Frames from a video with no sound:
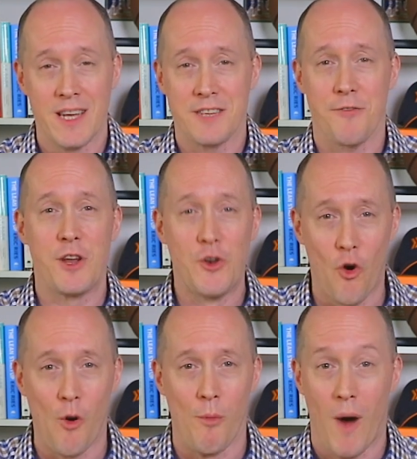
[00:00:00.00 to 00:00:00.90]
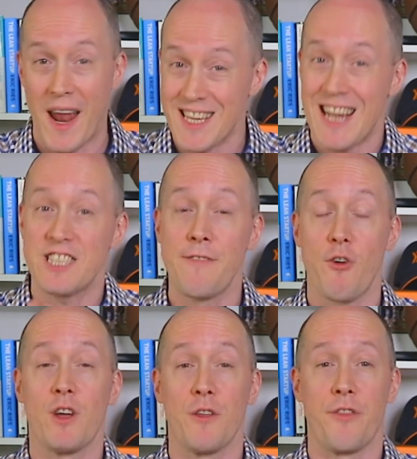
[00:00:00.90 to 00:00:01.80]
It's very normal, and it's actually a
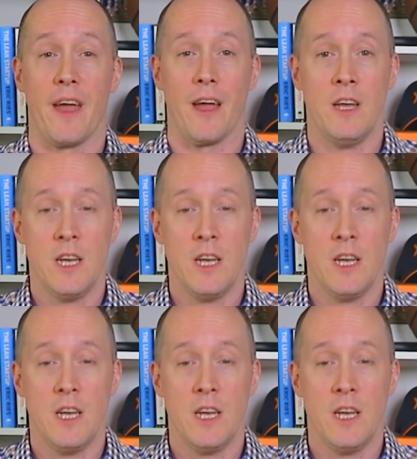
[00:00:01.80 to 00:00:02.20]
very good thing.